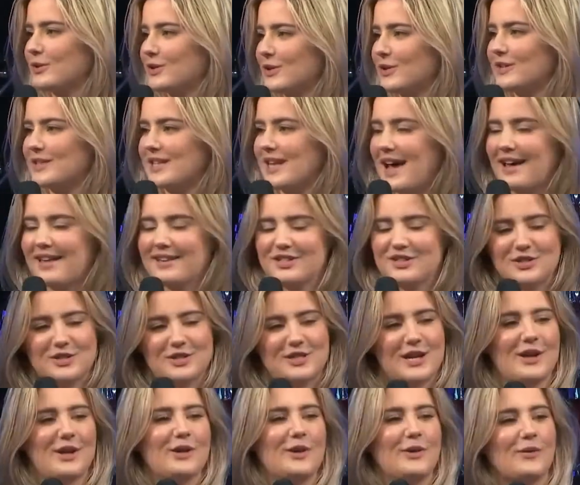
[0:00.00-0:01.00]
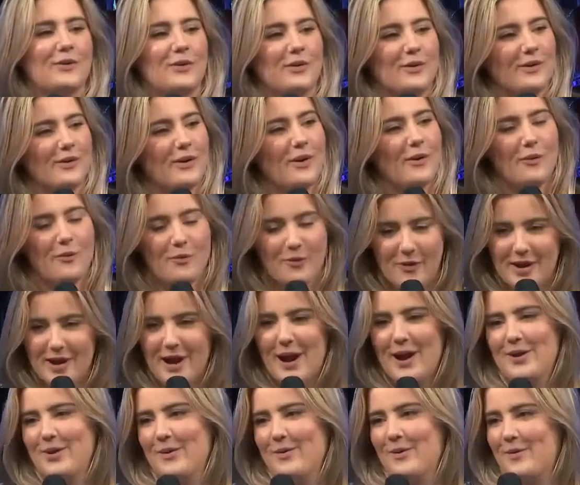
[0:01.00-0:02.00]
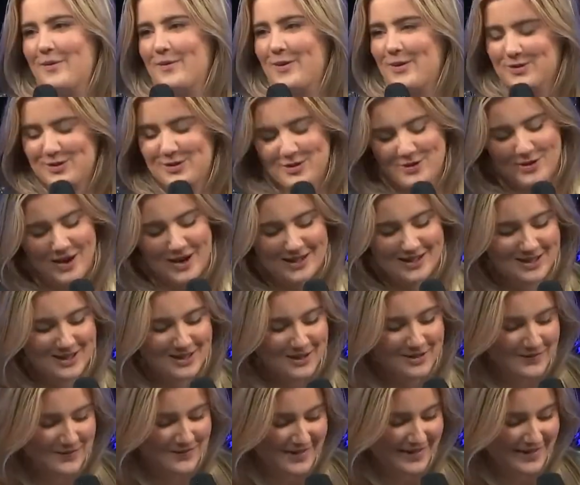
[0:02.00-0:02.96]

so that should tell you what I know about stress.